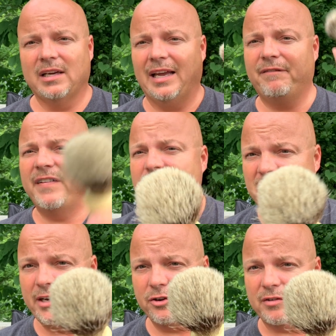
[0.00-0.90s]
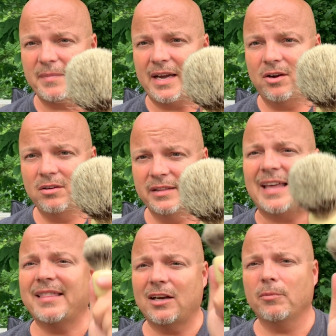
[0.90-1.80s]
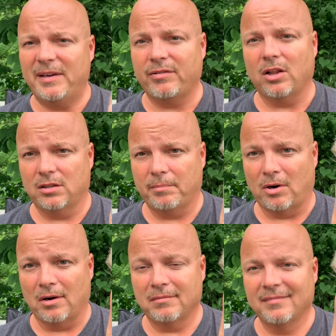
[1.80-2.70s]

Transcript: in 50 years from now, that thing will be falling apart.